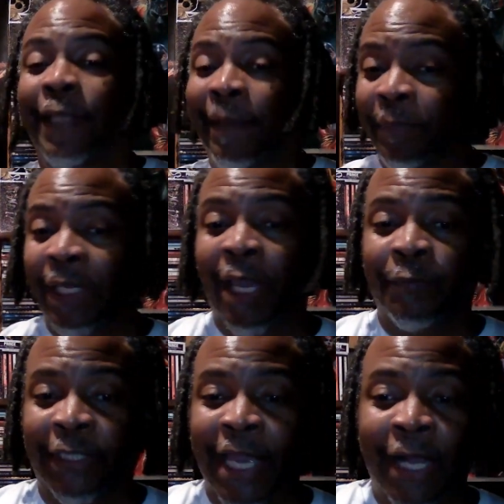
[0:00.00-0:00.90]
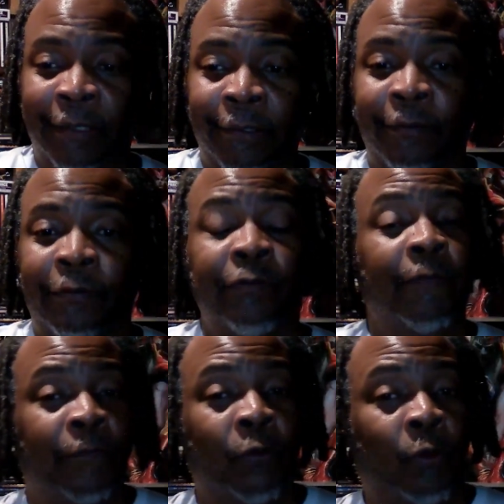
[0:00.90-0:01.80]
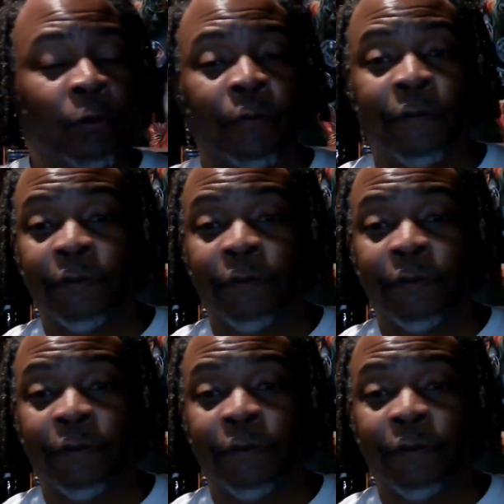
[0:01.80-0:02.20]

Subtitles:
that became the catalyst for